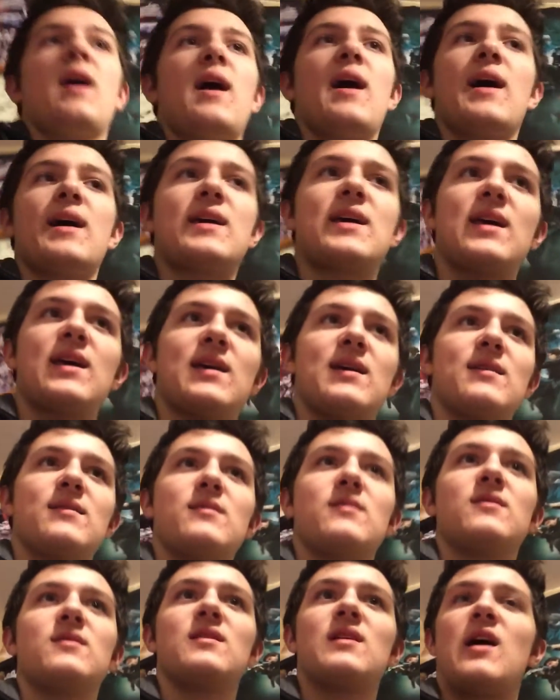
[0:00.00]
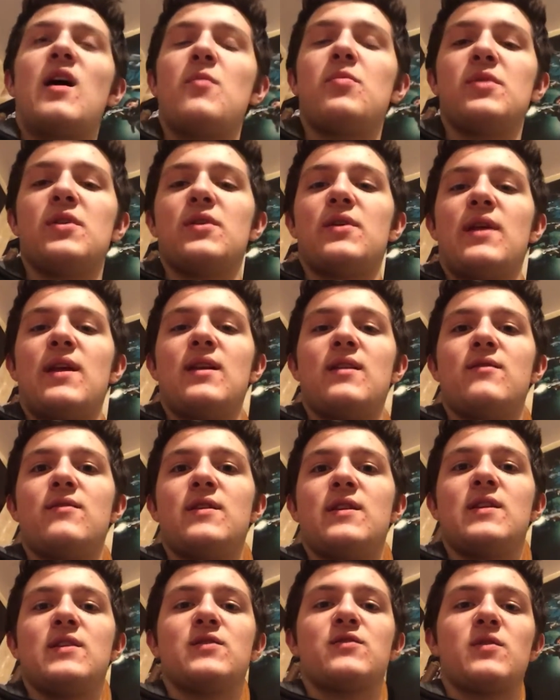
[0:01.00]
I can't upload any
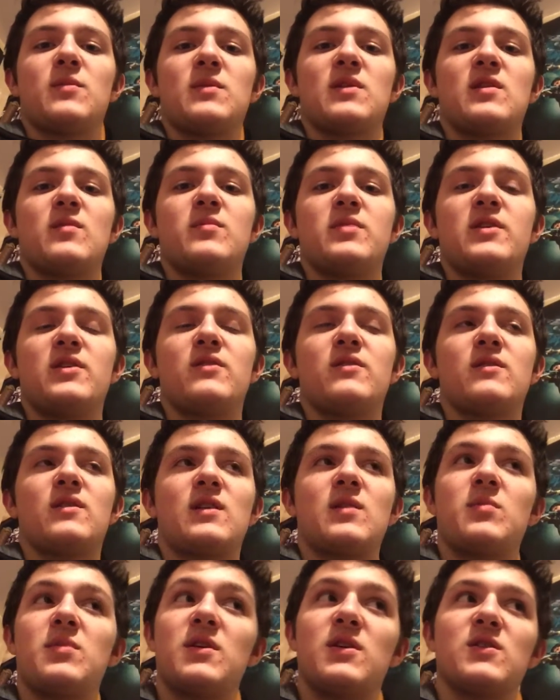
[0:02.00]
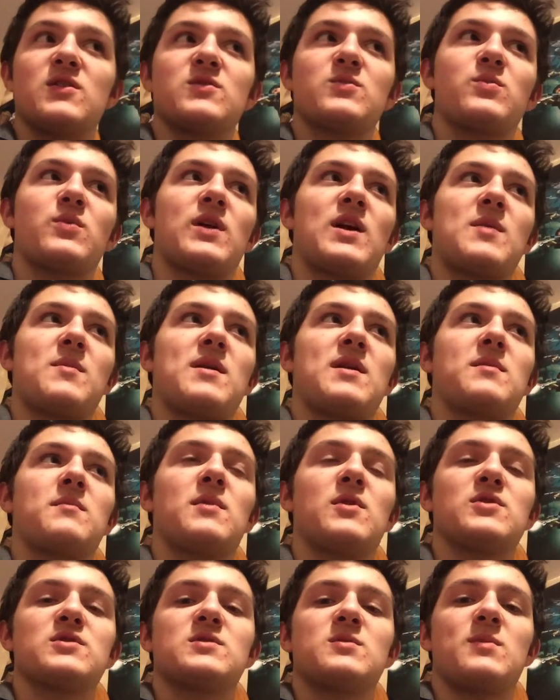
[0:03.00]
videos from the computer, the computer is what I make
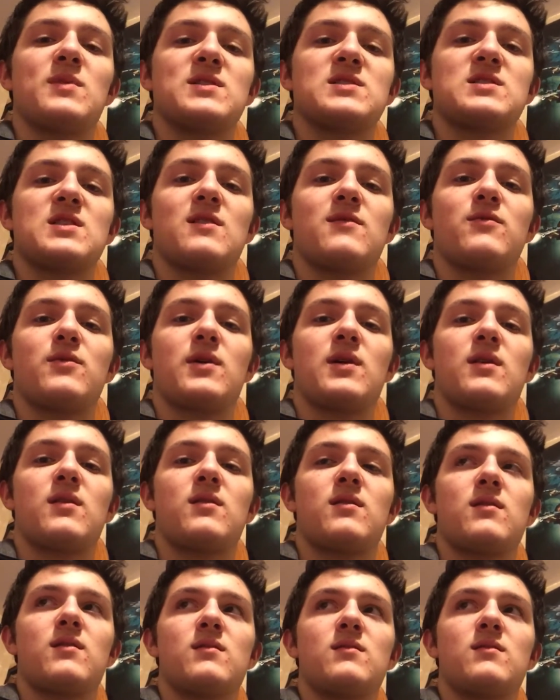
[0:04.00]
most of my stuff with.